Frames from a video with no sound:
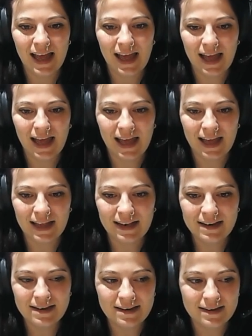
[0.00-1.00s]

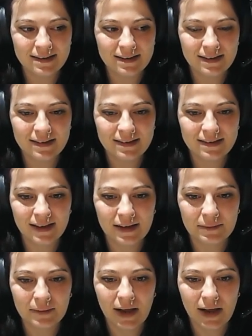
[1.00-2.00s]
And since
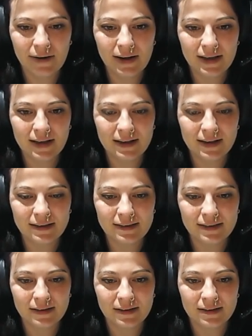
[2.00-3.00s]
Eric
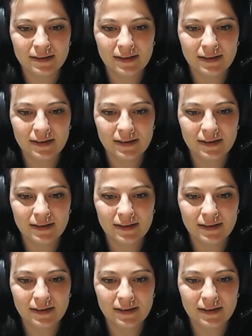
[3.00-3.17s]
is the